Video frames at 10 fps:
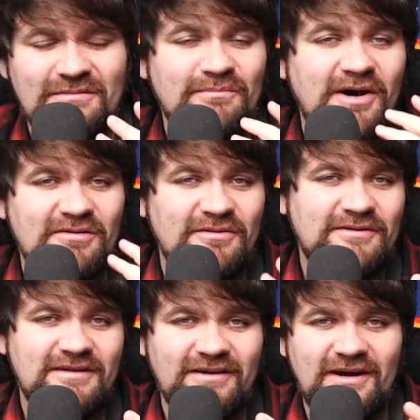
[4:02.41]
most of
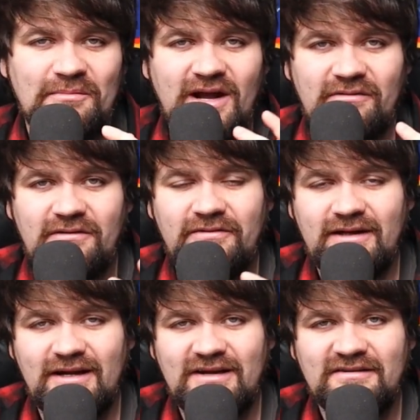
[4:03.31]
the time
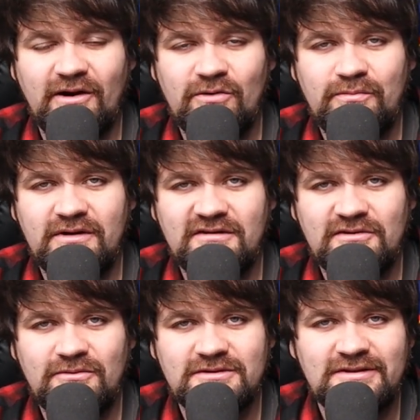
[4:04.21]
everything is open
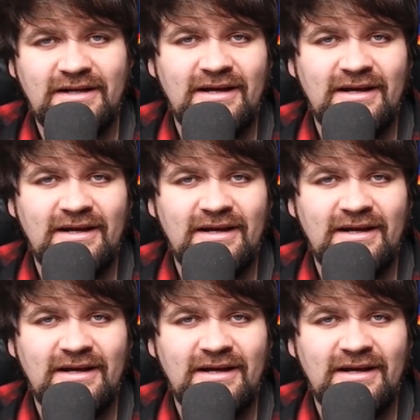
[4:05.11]
source